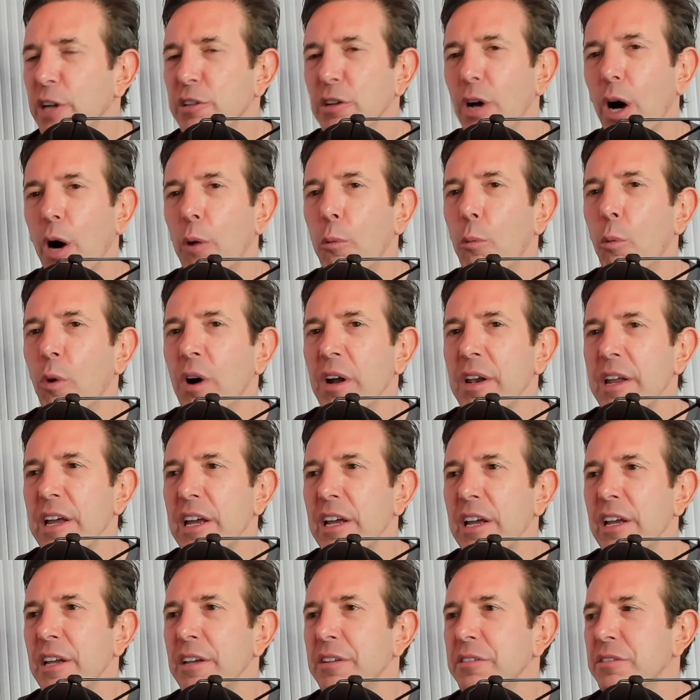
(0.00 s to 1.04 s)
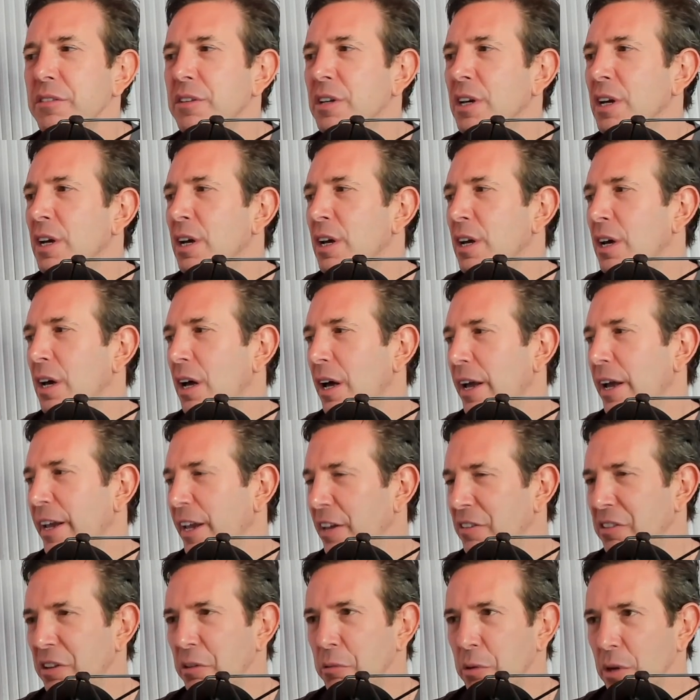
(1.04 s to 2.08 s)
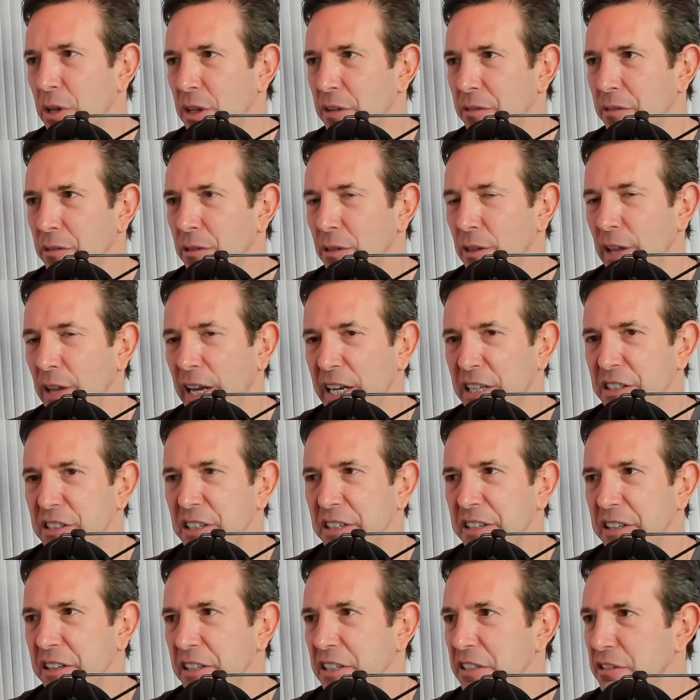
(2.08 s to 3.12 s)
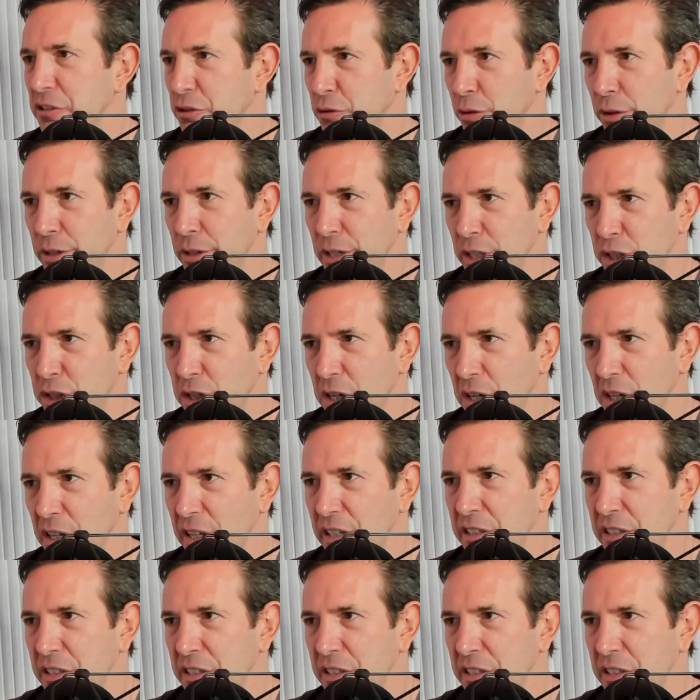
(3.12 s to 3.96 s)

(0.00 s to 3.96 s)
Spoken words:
on one hand, I guess he really likes the idea that he's a traditionalist.